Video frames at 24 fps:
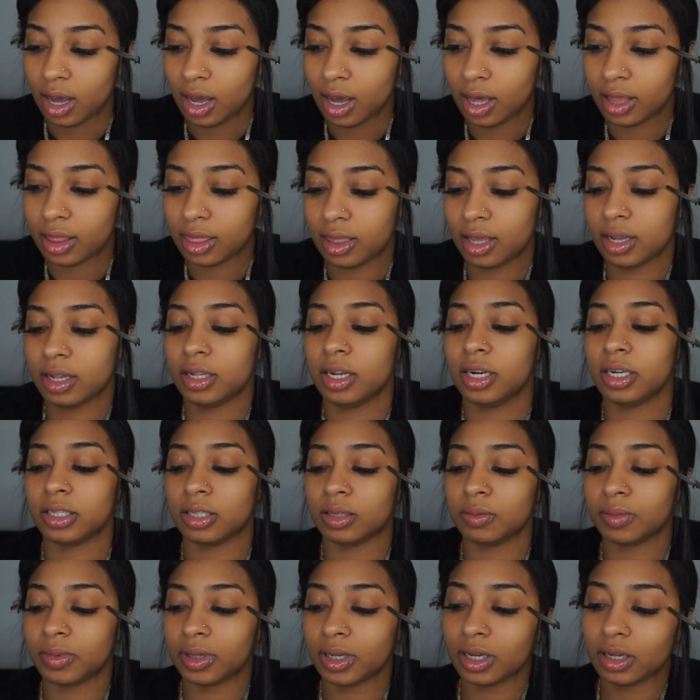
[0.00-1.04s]
I think there's
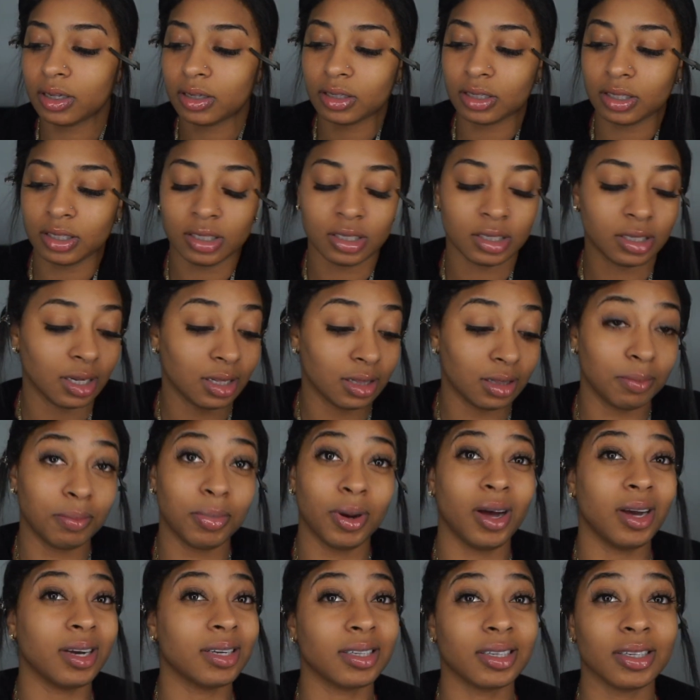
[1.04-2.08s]
something else inside the
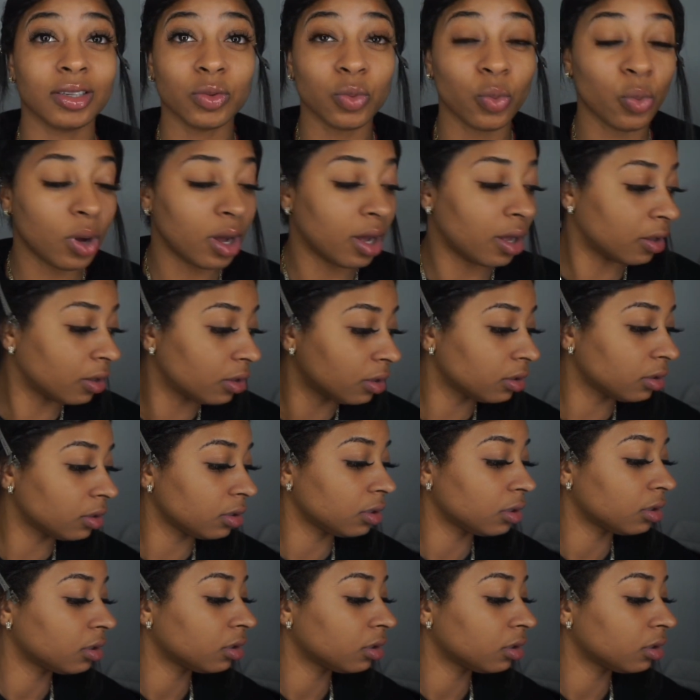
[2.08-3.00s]
box as well.